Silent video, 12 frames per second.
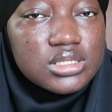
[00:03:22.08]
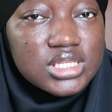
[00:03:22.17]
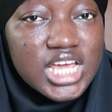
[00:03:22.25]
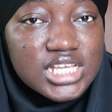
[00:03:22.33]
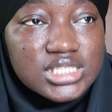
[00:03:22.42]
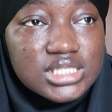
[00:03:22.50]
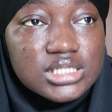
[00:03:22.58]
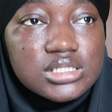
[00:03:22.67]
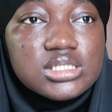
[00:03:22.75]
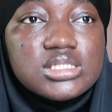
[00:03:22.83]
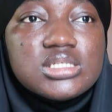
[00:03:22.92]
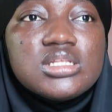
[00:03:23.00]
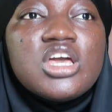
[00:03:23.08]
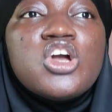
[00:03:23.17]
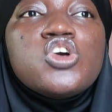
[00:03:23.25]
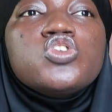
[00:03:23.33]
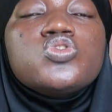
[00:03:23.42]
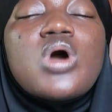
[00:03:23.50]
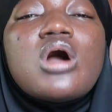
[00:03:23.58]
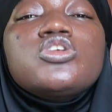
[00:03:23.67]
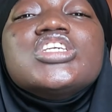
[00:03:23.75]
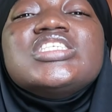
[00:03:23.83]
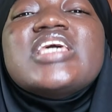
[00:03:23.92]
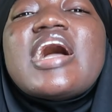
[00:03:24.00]
That's this thing. So how
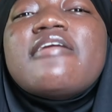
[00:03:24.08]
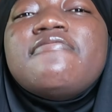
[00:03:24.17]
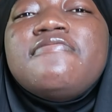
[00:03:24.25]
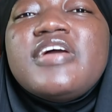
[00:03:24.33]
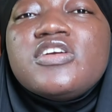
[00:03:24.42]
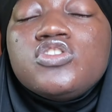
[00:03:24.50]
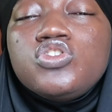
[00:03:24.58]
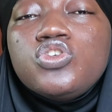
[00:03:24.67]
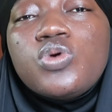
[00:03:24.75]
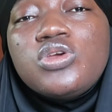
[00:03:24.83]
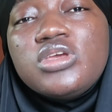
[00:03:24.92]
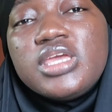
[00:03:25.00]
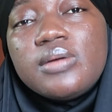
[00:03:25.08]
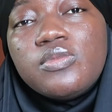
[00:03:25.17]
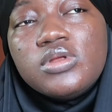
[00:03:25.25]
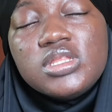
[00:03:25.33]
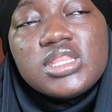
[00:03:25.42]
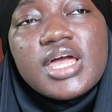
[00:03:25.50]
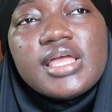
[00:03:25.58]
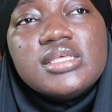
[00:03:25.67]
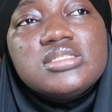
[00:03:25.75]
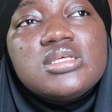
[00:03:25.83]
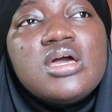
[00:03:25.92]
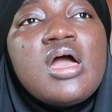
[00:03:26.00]
does it affect you when you get
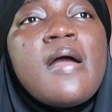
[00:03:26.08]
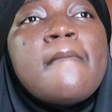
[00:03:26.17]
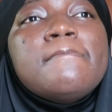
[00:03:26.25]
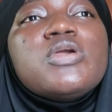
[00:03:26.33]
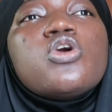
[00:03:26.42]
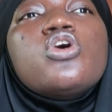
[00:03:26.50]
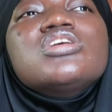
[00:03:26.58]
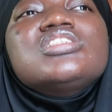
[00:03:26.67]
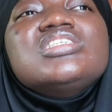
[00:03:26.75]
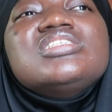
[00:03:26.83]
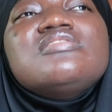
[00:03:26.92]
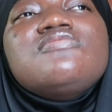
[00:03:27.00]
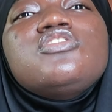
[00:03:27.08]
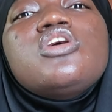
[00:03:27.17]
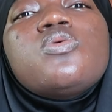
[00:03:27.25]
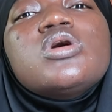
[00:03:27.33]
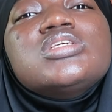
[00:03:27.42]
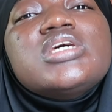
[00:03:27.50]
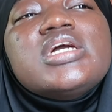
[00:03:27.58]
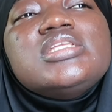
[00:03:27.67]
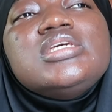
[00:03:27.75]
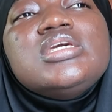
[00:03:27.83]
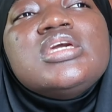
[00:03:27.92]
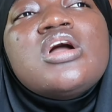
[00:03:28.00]
monetized? Because the video was
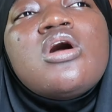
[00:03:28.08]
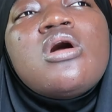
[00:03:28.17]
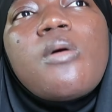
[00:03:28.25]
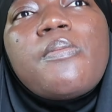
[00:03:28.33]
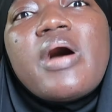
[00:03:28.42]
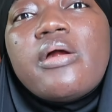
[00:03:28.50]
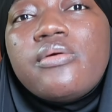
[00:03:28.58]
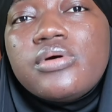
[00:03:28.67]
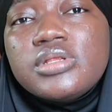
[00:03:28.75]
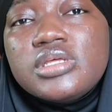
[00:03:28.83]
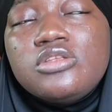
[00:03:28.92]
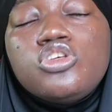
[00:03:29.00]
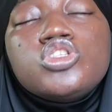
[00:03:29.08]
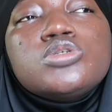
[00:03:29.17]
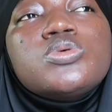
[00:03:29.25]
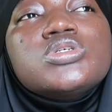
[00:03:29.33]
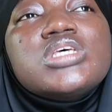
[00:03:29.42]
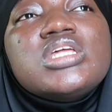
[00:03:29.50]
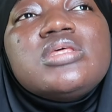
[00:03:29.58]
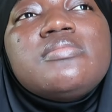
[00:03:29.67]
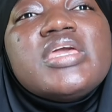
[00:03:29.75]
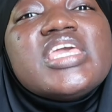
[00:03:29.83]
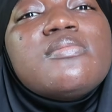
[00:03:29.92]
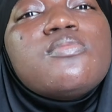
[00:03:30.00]
already up and running, YouTube was already
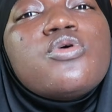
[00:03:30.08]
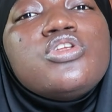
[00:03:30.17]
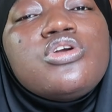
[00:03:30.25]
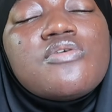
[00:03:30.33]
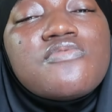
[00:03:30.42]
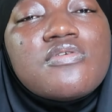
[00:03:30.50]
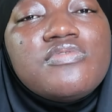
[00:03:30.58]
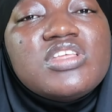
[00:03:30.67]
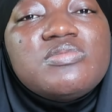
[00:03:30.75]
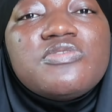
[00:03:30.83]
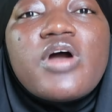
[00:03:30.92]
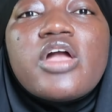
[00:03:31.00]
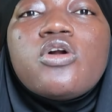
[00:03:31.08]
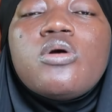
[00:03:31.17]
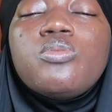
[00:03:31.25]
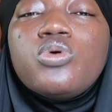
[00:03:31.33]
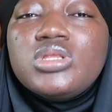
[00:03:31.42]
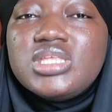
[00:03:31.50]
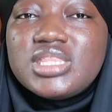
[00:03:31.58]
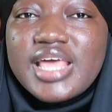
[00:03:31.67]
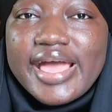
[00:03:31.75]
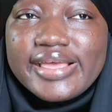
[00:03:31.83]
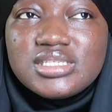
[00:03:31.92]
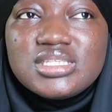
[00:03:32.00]
making money off of it before I got
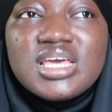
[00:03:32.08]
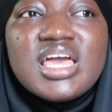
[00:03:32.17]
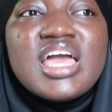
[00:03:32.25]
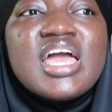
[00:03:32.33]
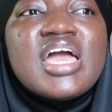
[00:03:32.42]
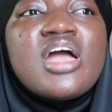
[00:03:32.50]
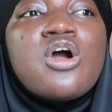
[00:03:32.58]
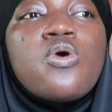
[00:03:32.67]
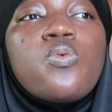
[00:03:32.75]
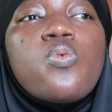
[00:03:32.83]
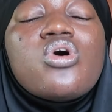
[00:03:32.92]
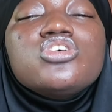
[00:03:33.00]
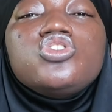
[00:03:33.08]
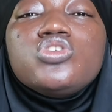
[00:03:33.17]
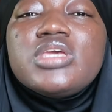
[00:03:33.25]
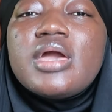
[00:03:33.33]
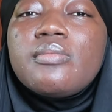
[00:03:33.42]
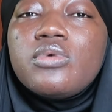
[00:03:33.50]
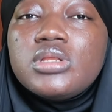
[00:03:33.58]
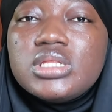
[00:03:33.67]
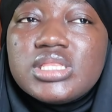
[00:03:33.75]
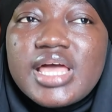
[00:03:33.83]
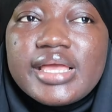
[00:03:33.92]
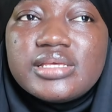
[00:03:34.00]
monetized. Once you get
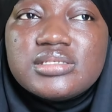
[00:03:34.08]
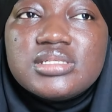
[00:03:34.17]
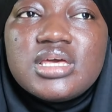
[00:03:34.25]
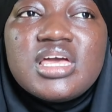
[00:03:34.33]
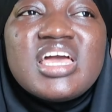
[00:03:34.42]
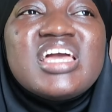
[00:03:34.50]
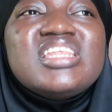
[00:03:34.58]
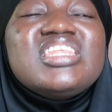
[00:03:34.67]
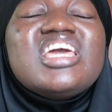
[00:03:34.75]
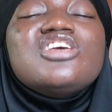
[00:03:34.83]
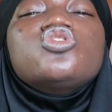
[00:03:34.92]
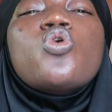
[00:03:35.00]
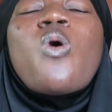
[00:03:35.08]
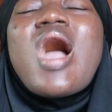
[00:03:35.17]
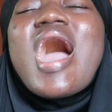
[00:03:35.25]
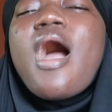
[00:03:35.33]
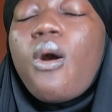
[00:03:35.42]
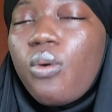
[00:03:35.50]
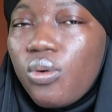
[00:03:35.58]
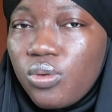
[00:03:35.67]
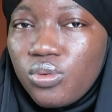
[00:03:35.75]
monetized, there is no how.